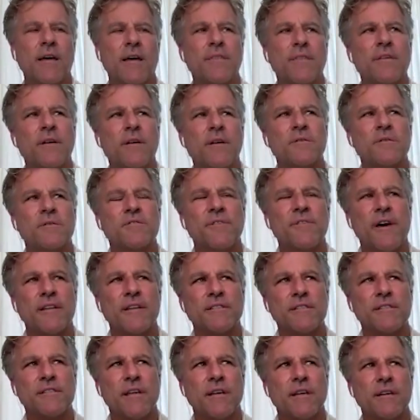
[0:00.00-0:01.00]
I thought it was
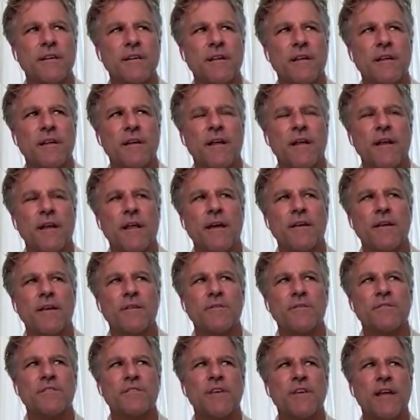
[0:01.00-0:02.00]
fascinating, Lynnette, how
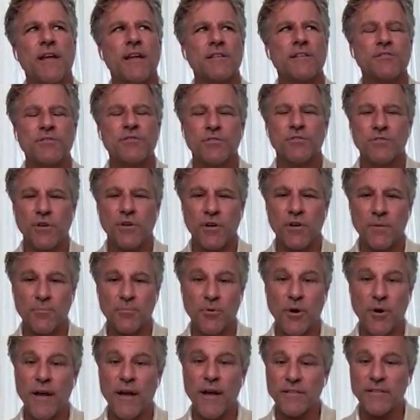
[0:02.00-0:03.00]
you said as you started
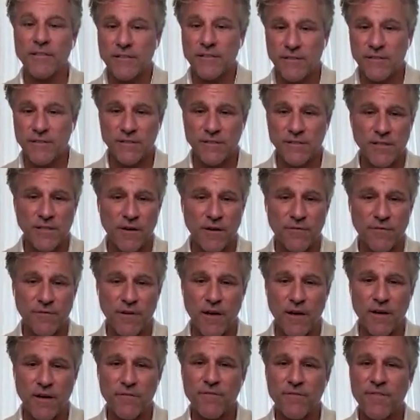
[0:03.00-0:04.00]
practicing
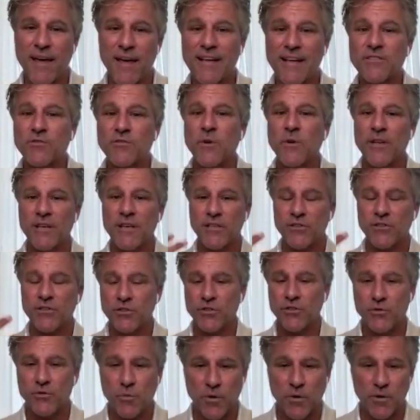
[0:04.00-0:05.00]
self-love, that's when
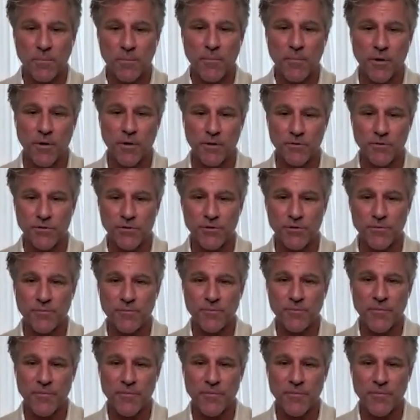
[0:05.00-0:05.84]
issues would emerge.